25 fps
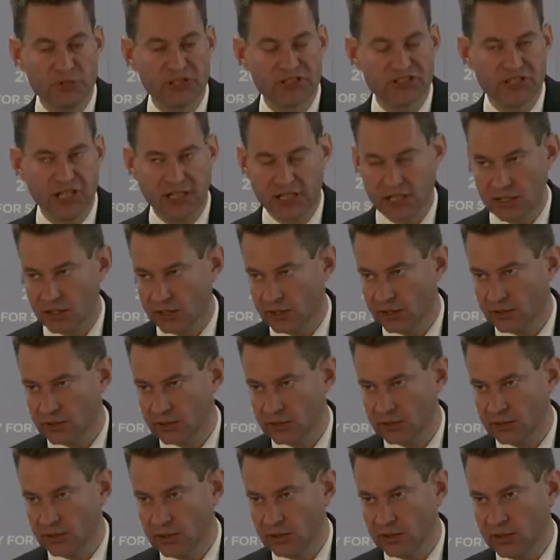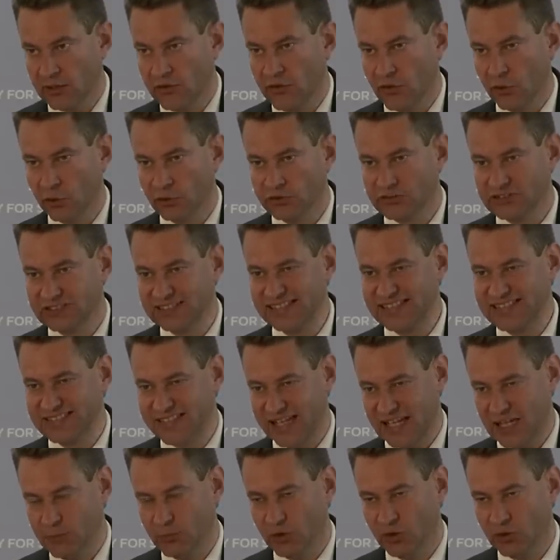particular, those least
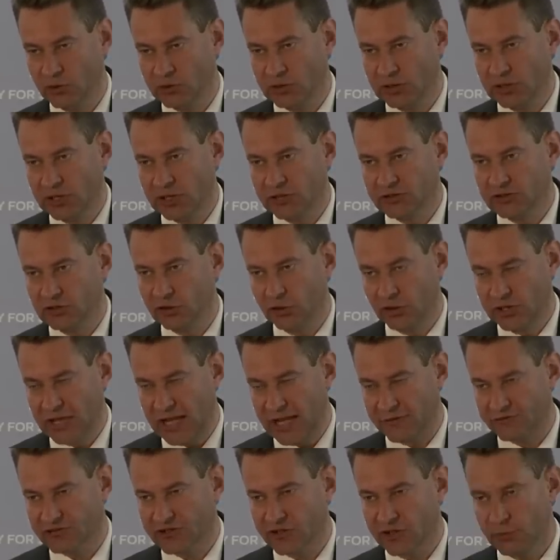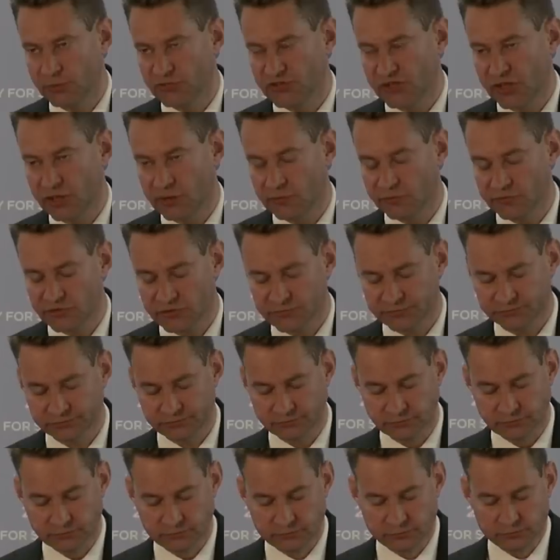able to look after themselves.
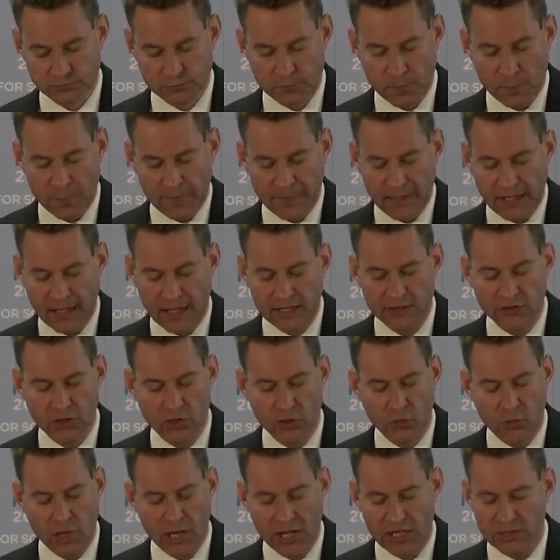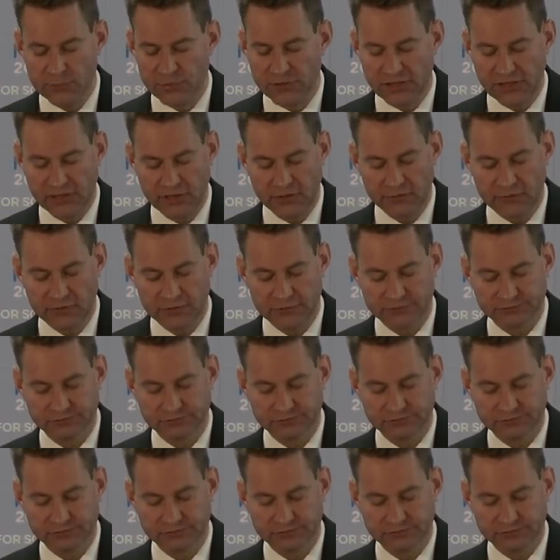I know what I believe.